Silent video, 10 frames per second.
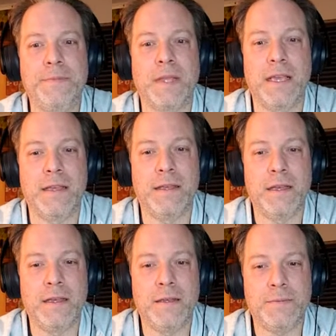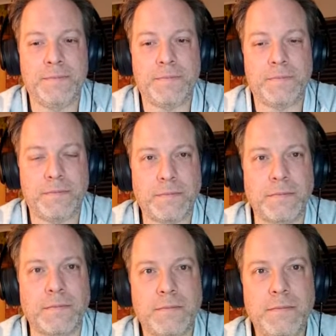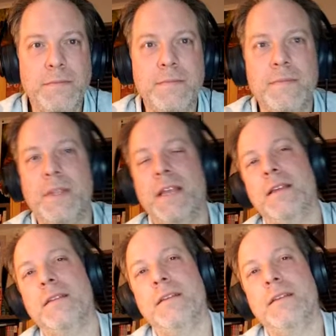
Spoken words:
Now you know how I felt all this time, man. Mm.